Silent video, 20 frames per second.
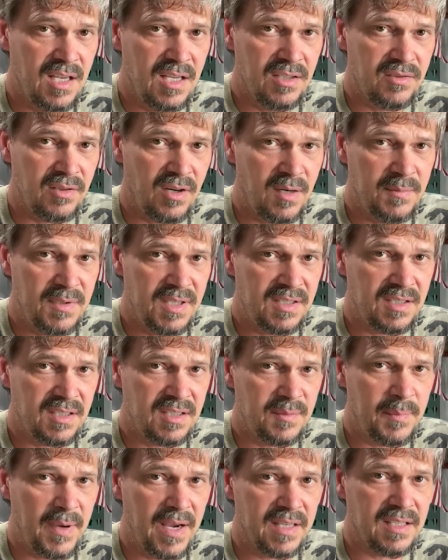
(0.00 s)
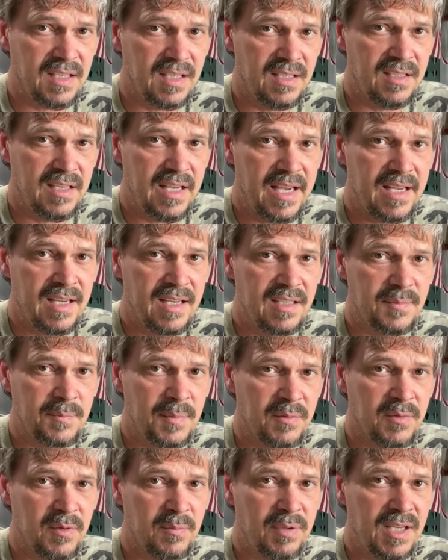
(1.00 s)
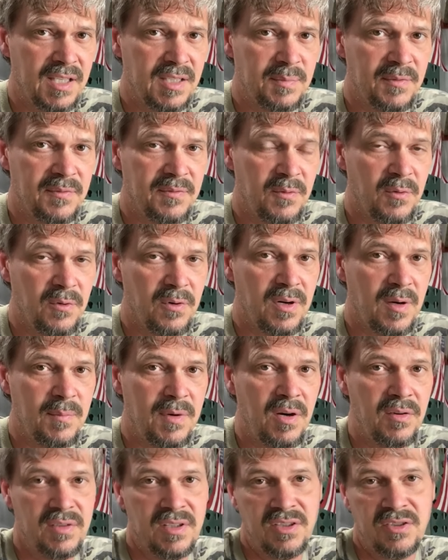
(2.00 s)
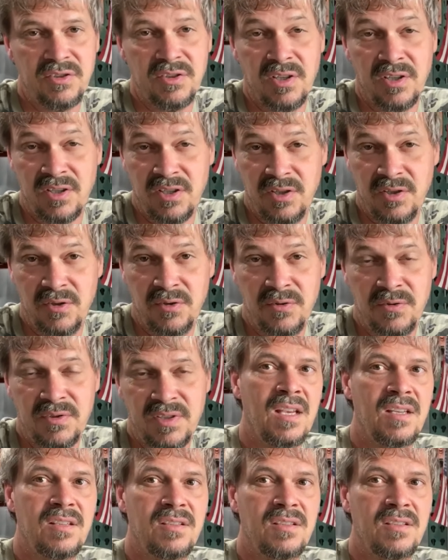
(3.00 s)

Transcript: So I'm just suspecting that it's been replaced before. I bought this truck used.